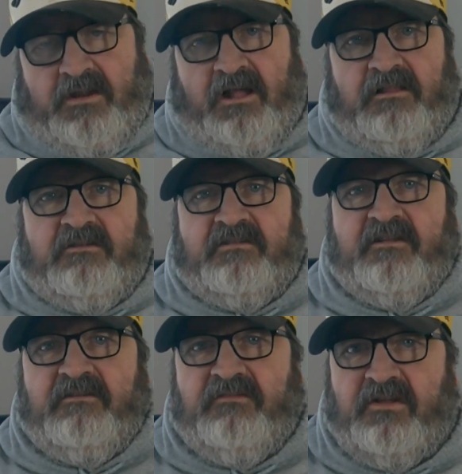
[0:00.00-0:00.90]
Now let's
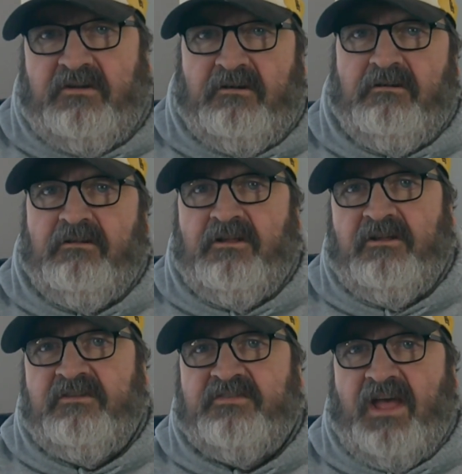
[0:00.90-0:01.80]
give you an early
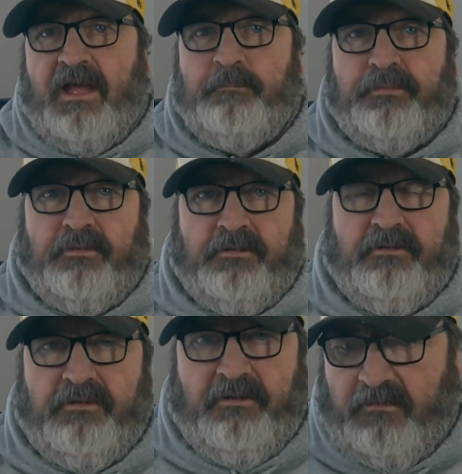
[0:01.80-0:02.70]
example
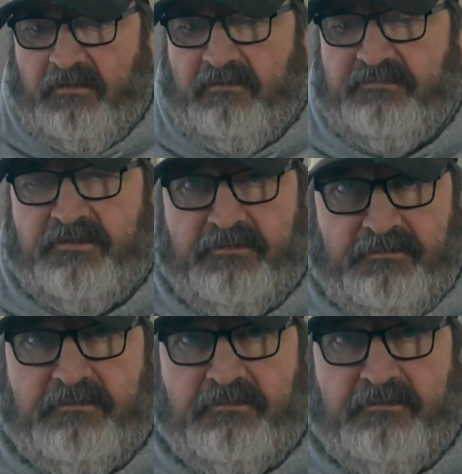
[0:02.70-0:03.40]
of an